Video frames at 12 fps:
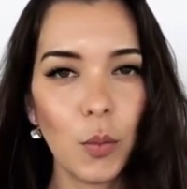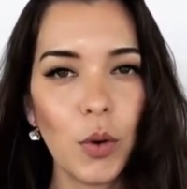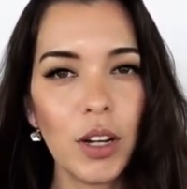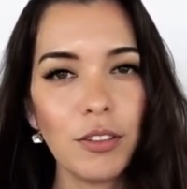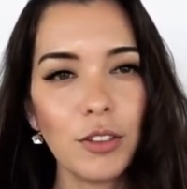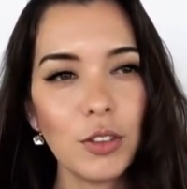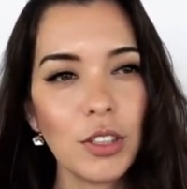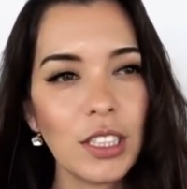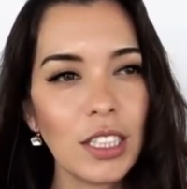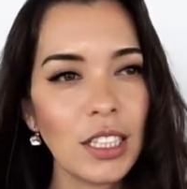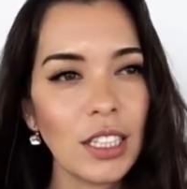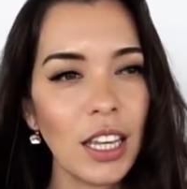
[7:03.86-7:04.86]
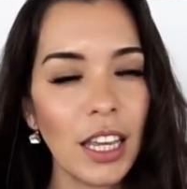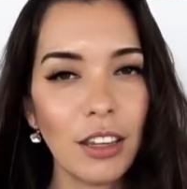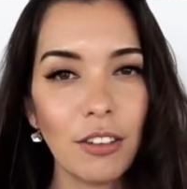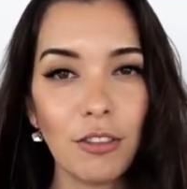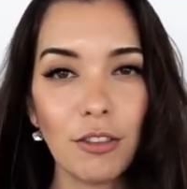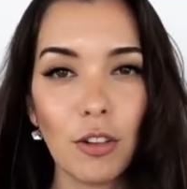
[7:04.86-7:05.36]
What if you see
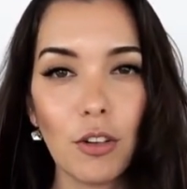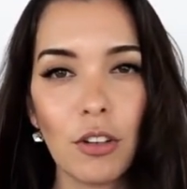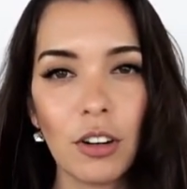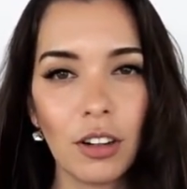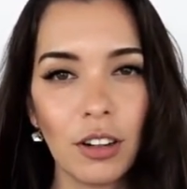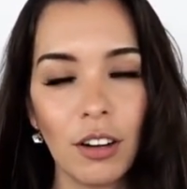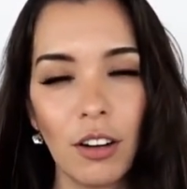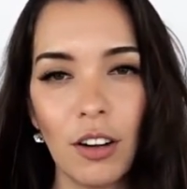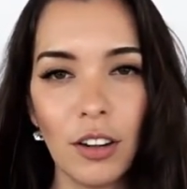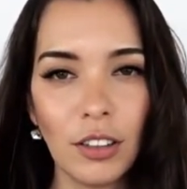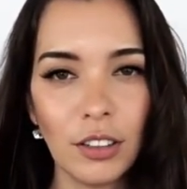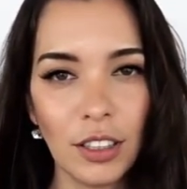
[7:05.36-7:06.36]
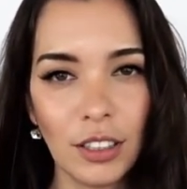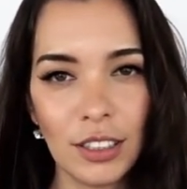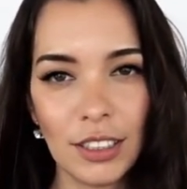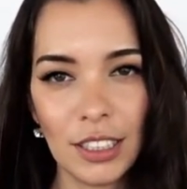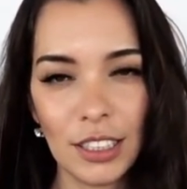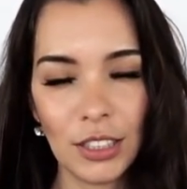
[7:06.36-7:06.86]
a 4 on
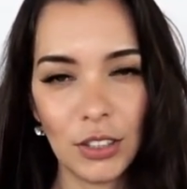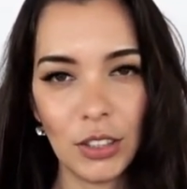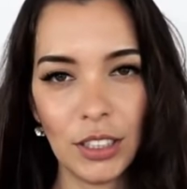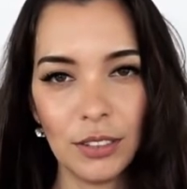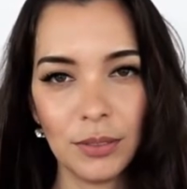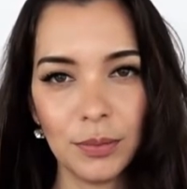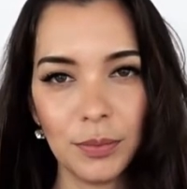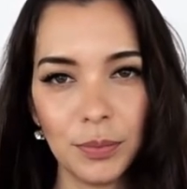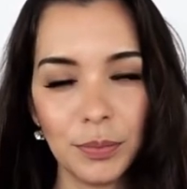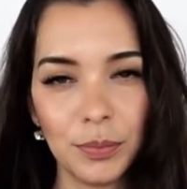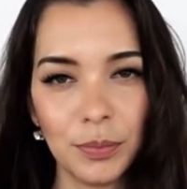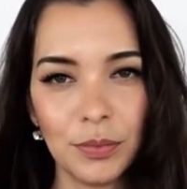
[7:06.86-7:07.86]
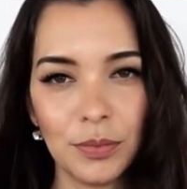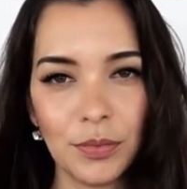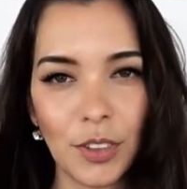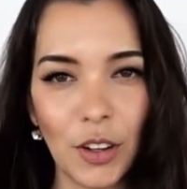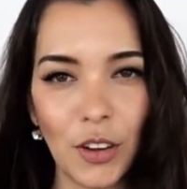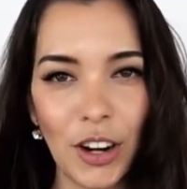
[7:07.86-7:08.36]
C string
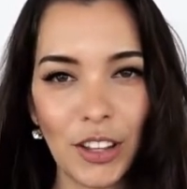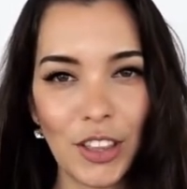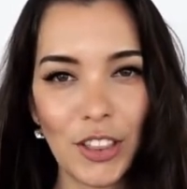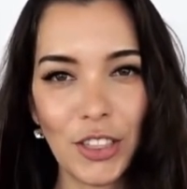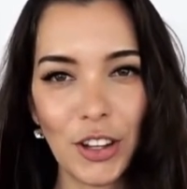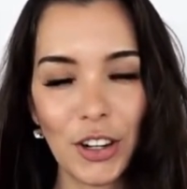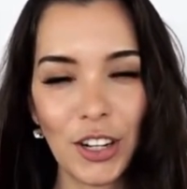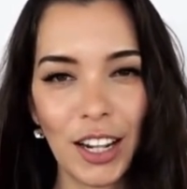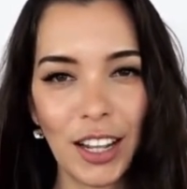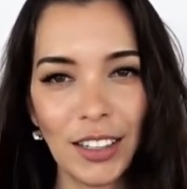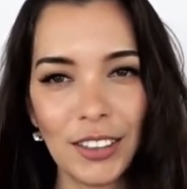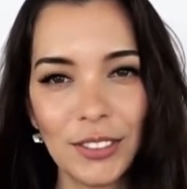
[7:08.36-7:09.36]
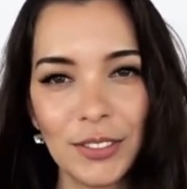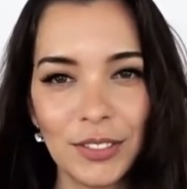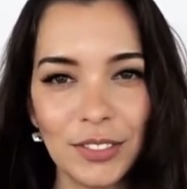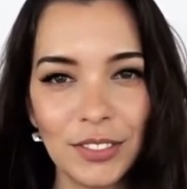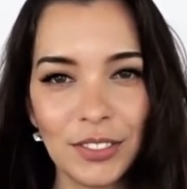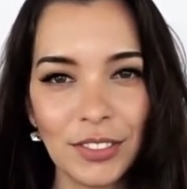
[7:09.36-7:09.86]
or on the third line?
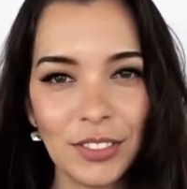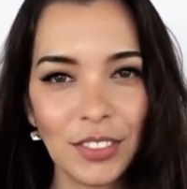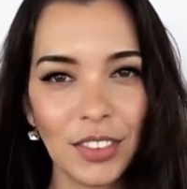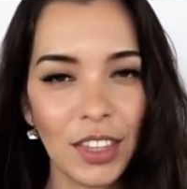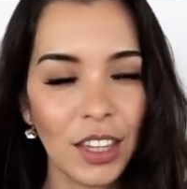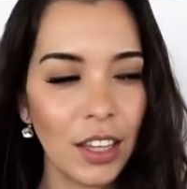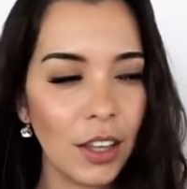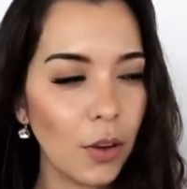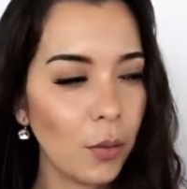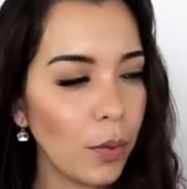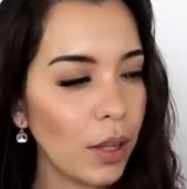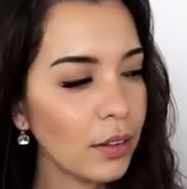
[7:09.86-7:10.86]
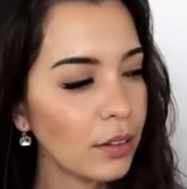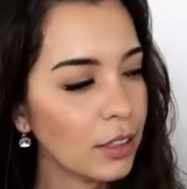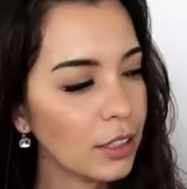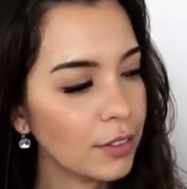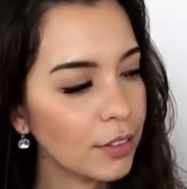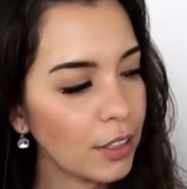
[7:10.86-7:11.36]
Well,
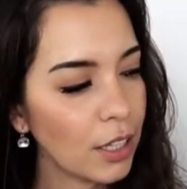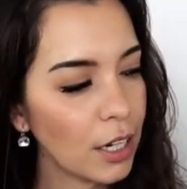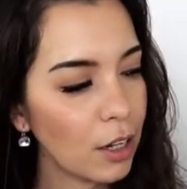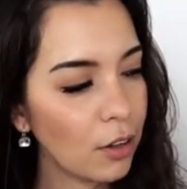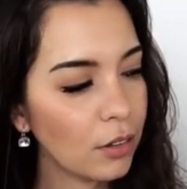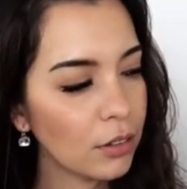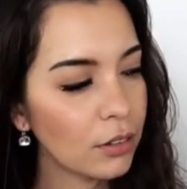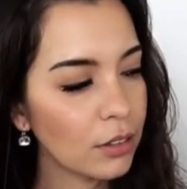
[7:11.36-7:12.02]
let's figure that out.